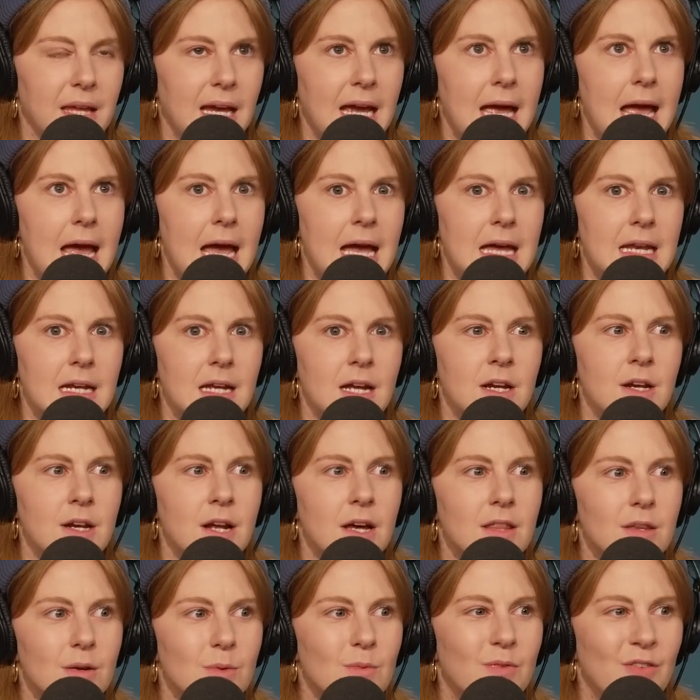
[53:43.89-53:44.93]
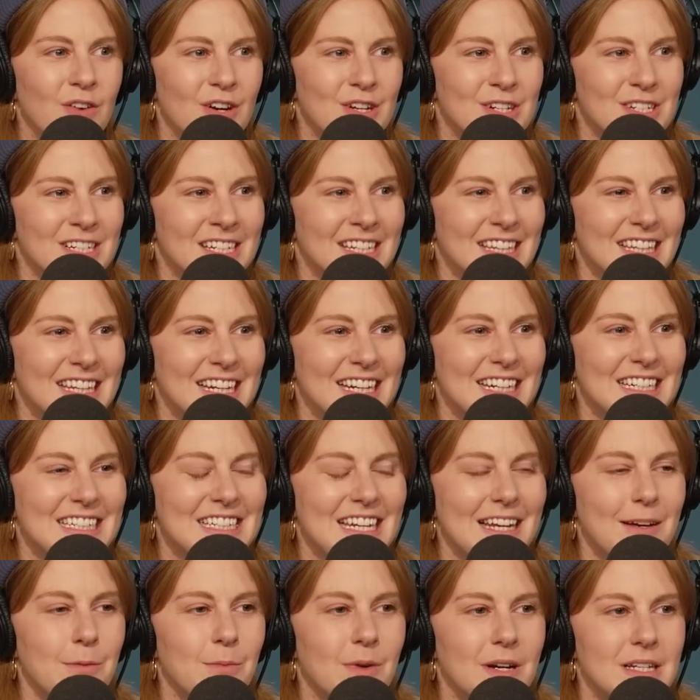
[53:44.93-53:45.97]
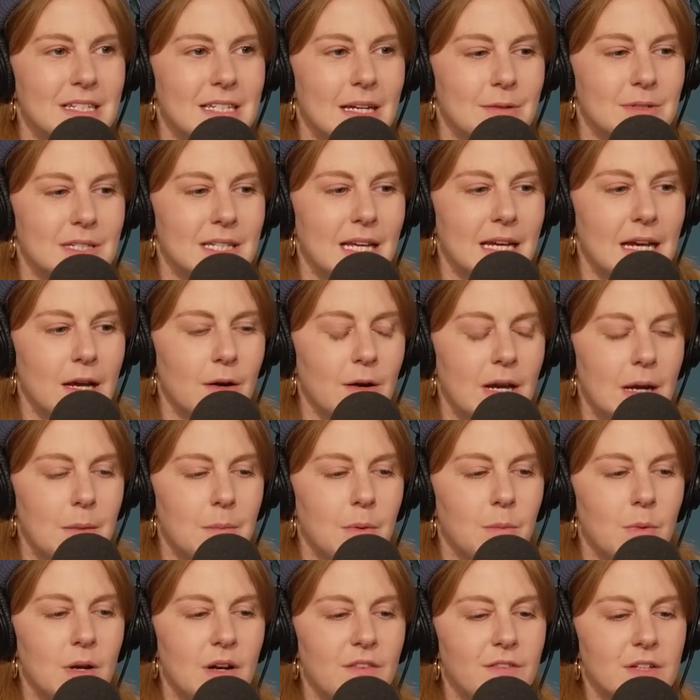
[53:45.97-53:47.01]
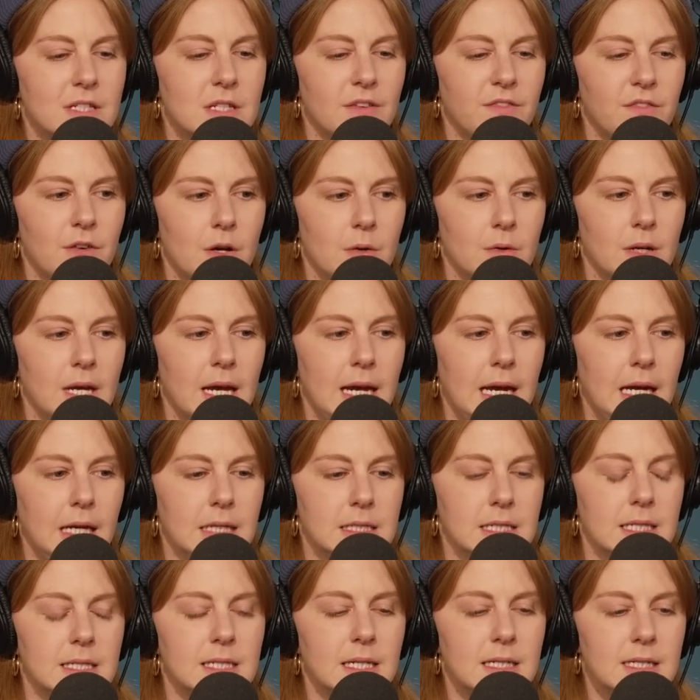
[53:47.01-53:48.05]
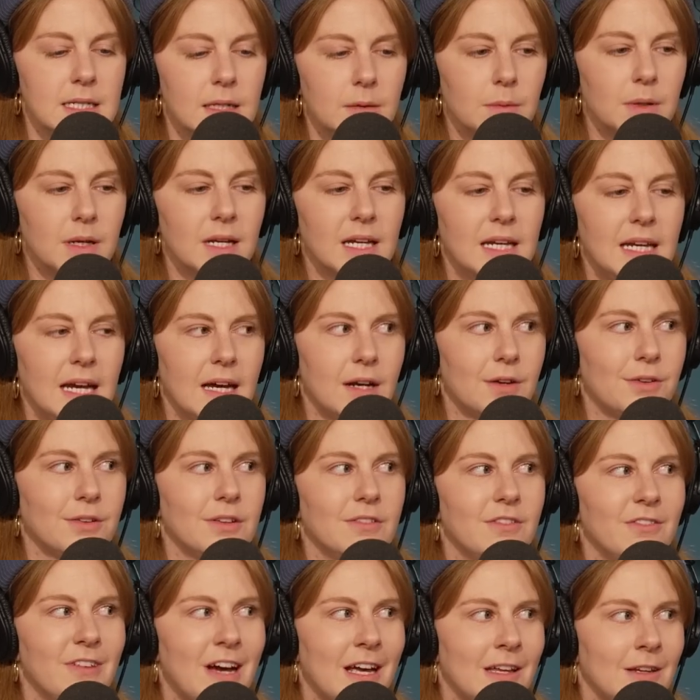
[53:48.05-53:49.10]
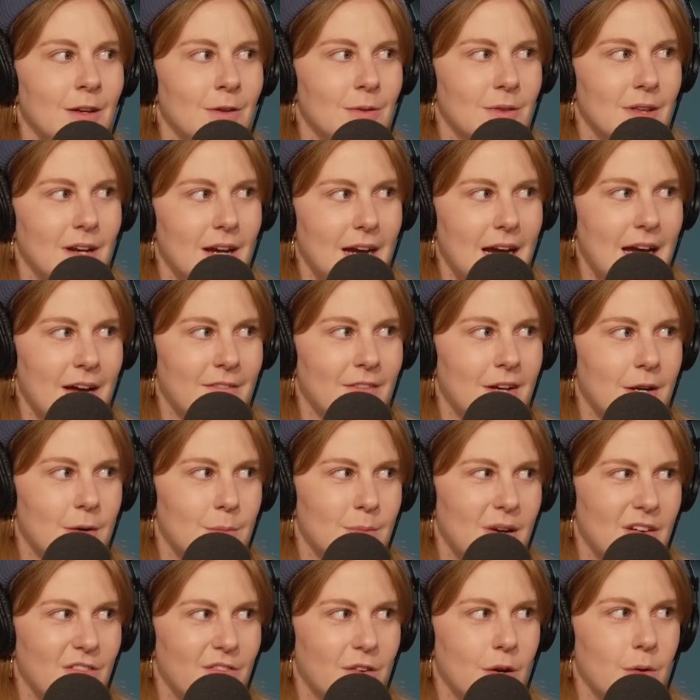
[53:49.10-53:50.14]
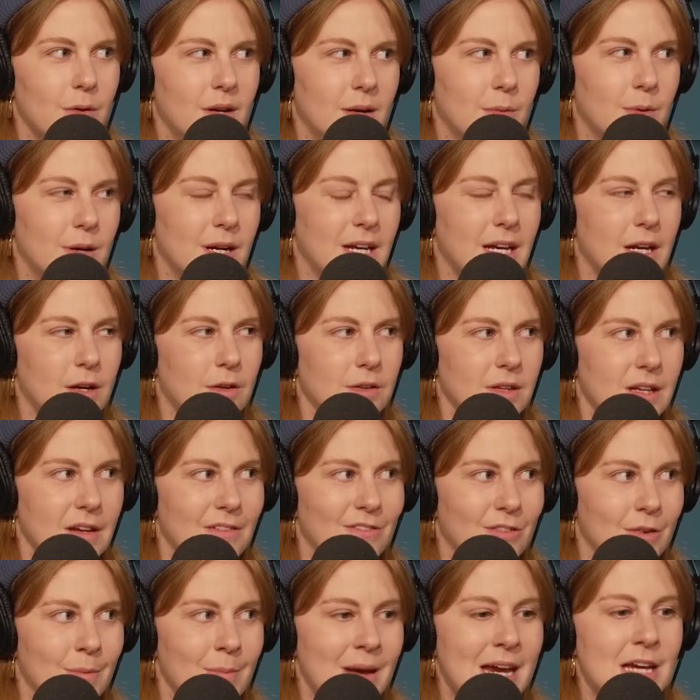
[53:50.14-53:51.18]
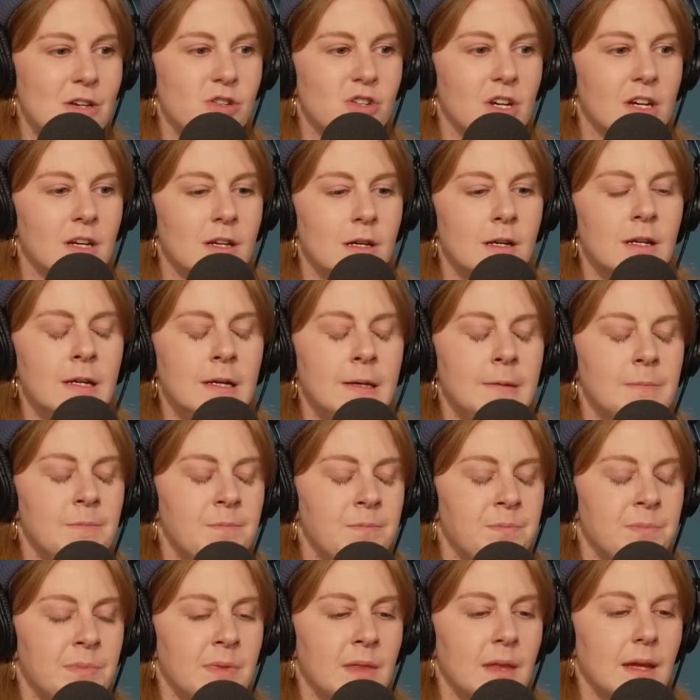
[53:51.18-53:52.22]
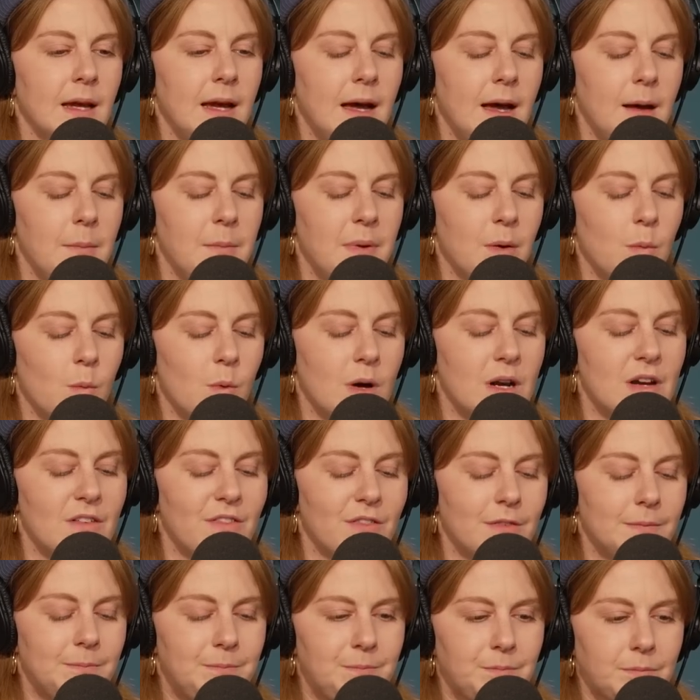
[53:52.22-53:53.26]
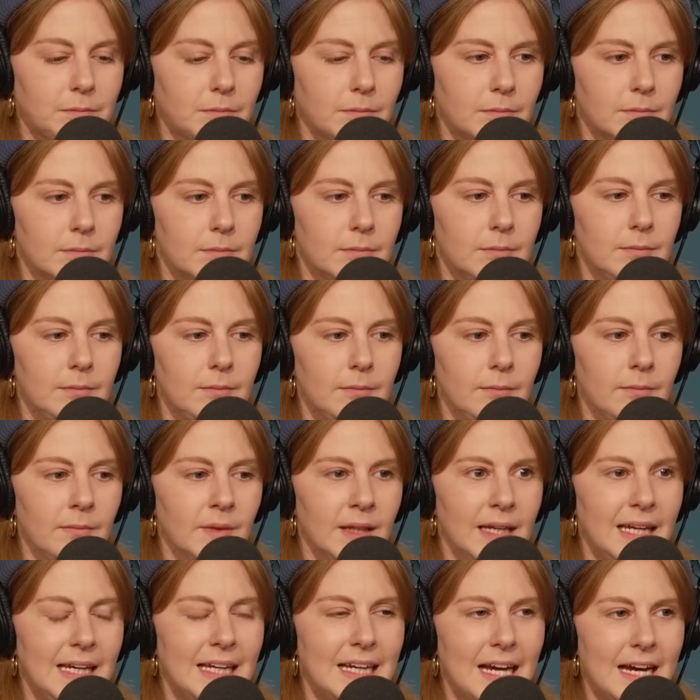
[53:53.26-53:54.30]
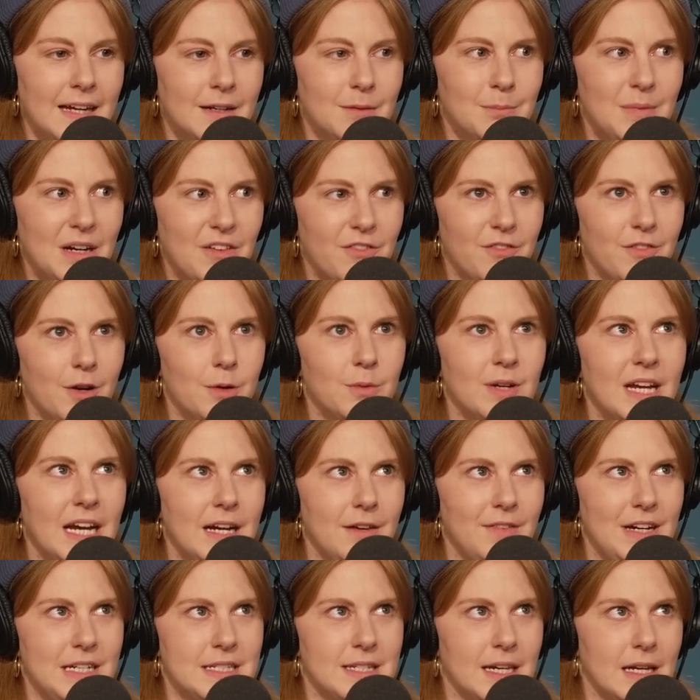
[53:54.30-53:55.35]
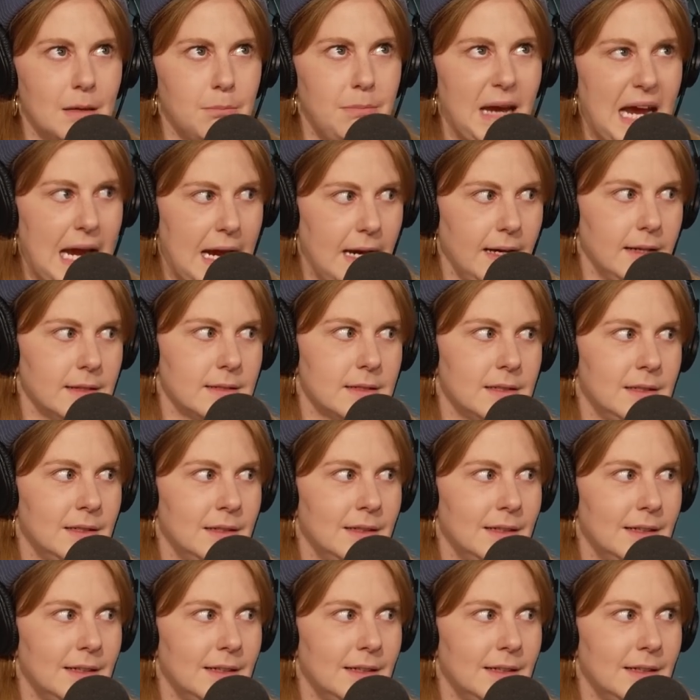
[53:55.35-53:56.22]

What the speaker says: And another version that I did was I was like, okay, but what if it's a phone case? Because I still want to get all the value that I have out of my phone. I want to get all the information. But what if it kind of, my phone kind of has like bangs?